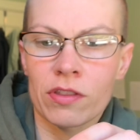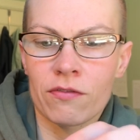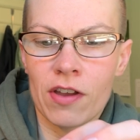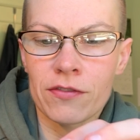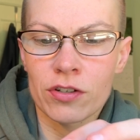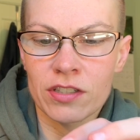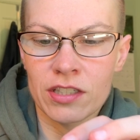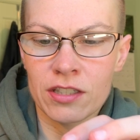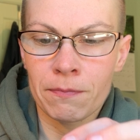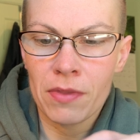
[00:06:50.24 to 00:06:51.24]
than five years
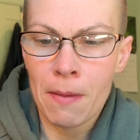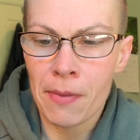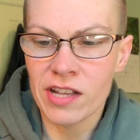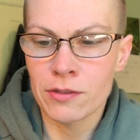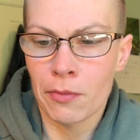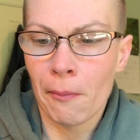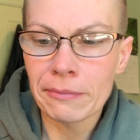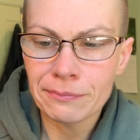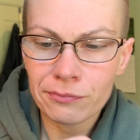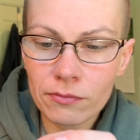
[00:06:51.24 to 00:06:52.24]
is impossible.
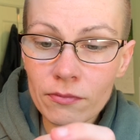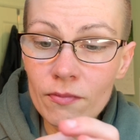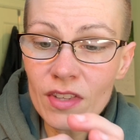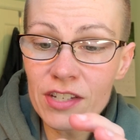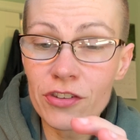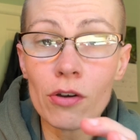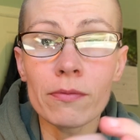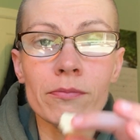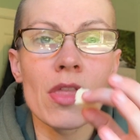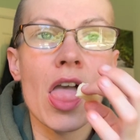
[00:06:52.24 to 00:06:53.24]
So,